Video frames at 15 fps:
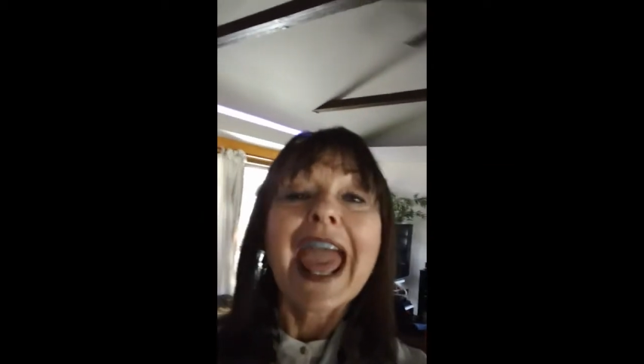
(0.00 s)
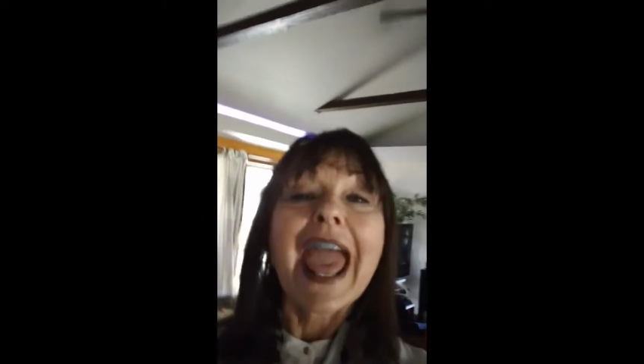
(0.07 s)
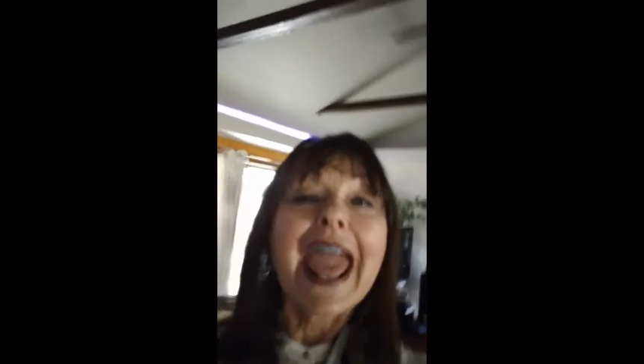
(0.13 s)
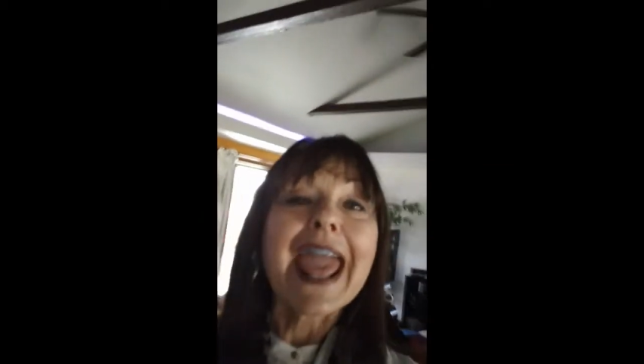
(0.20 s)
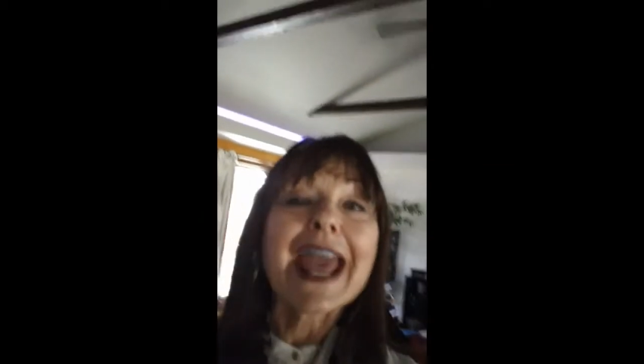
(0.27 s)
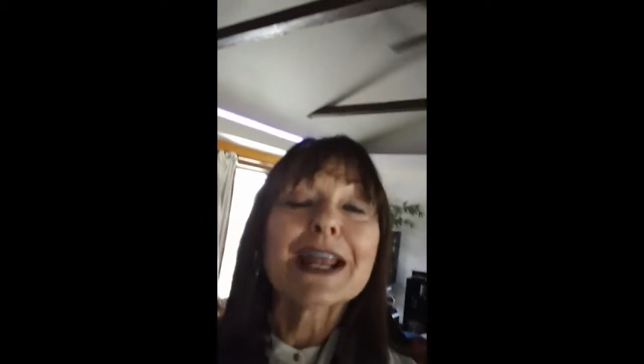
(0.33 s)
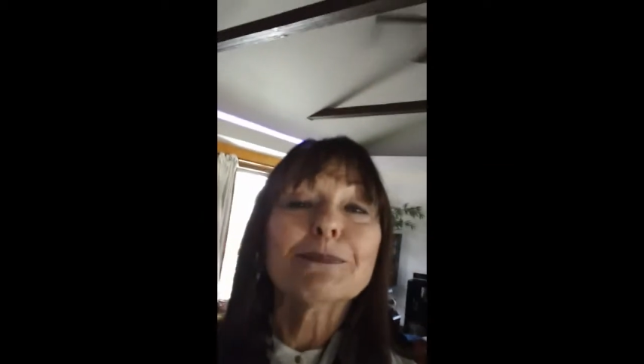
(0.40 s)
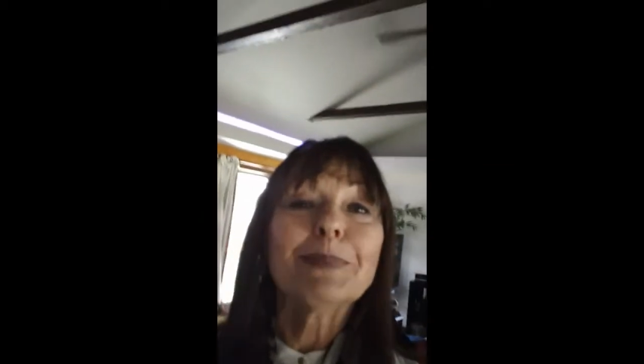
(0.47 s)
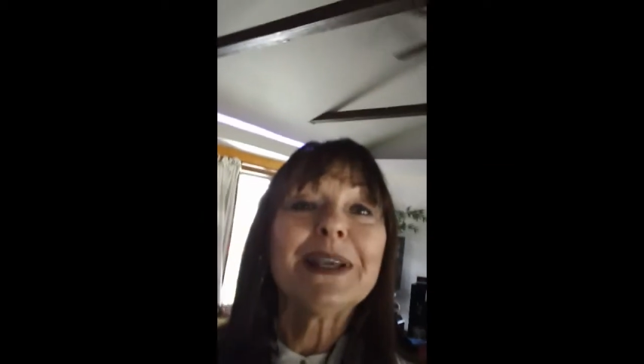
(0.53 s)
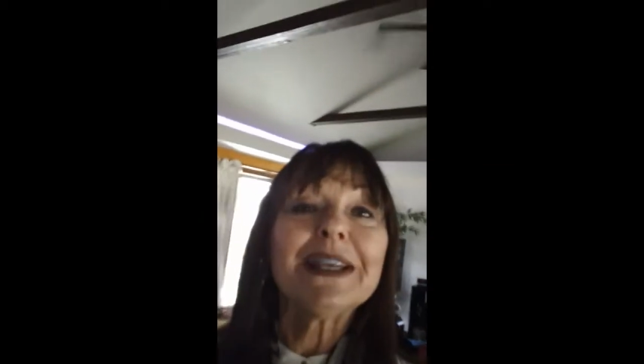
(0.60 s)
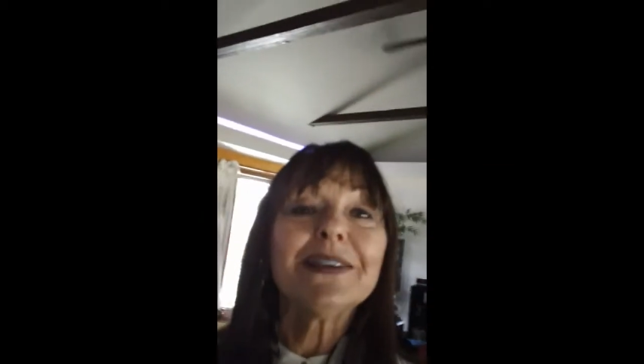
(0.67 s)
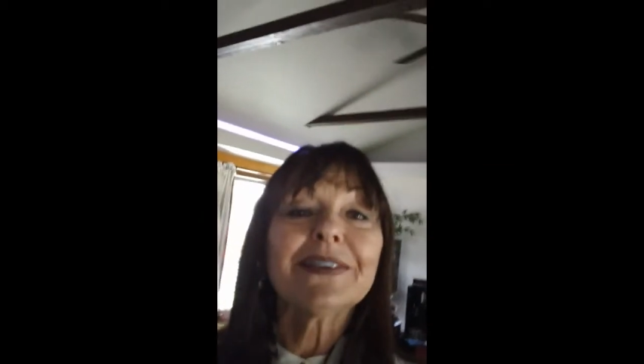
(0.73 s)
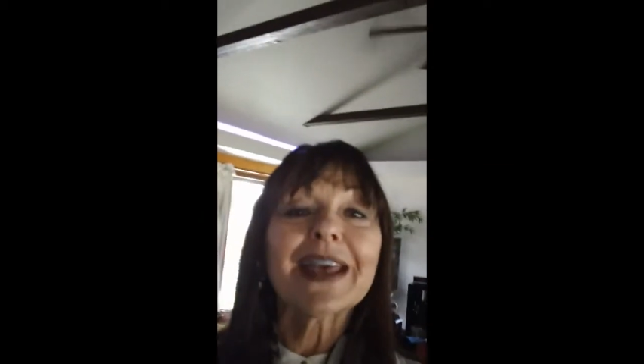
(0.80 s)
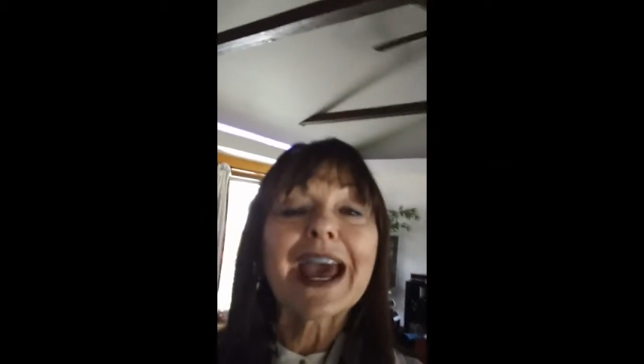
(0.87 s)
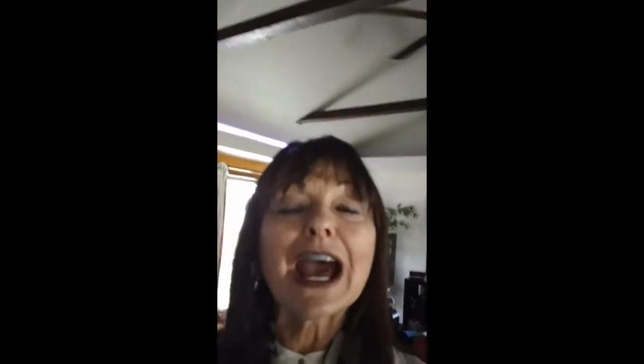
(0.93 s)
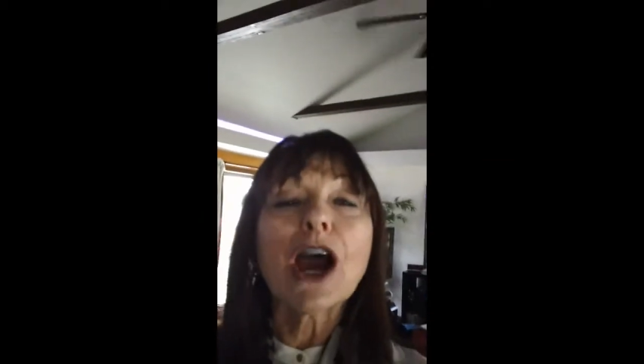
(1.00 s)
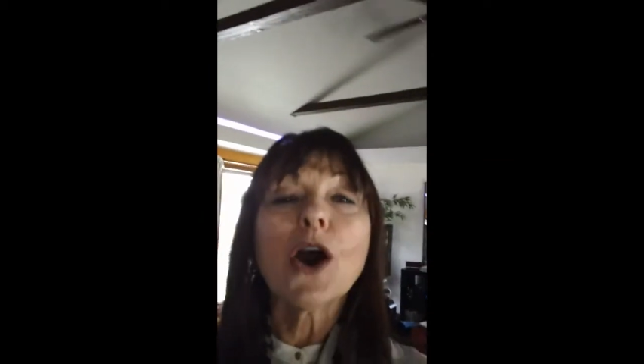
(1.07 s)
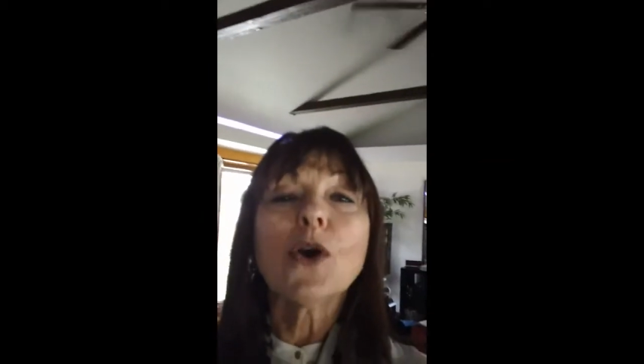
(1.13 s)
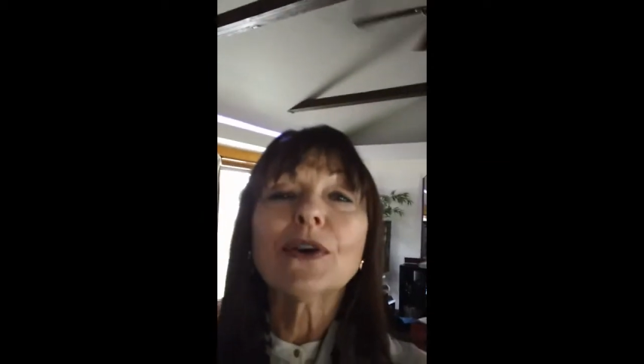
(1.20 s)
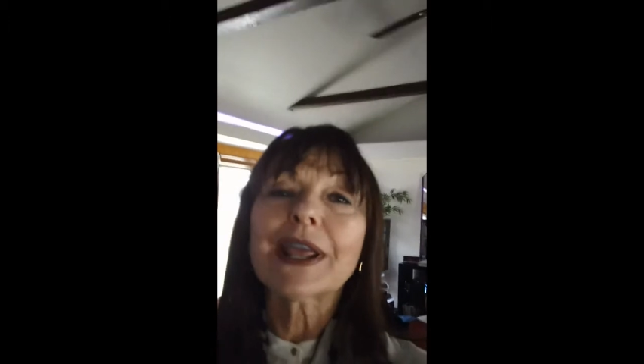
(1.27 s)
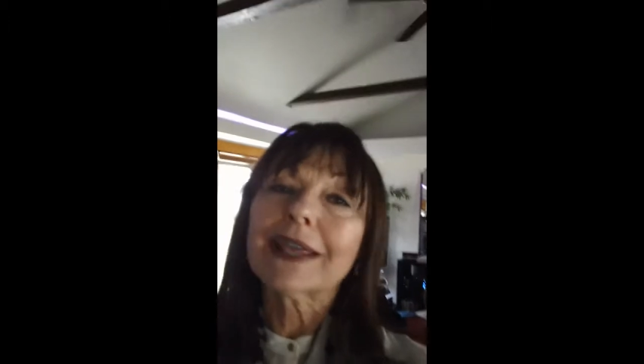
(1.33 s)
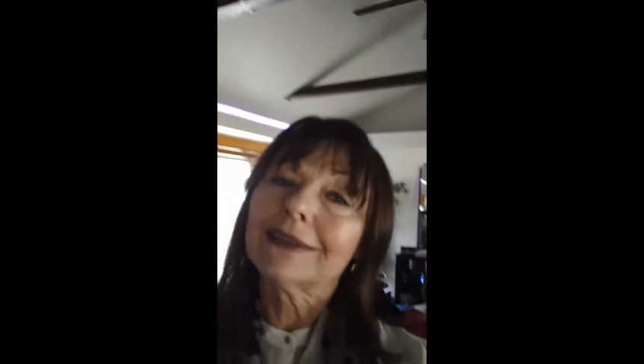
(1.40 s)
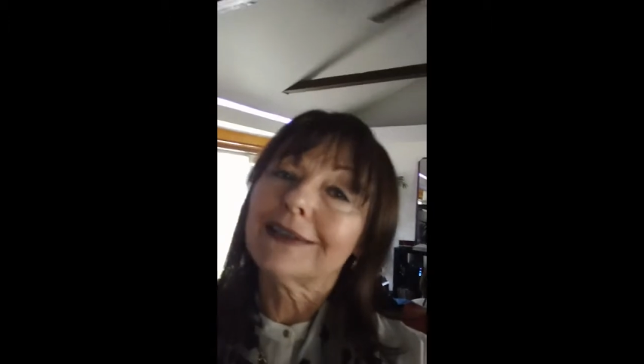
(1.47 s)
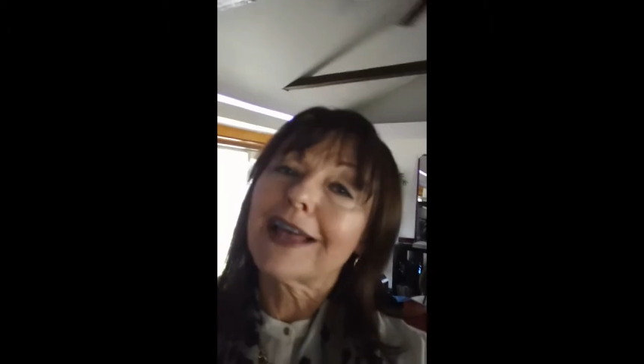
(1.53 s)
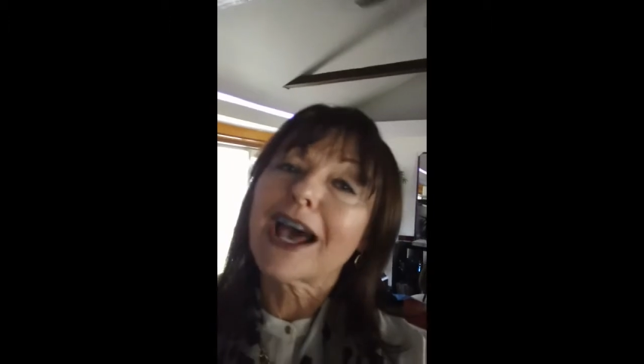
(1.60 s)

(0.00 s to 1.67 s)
And peace out and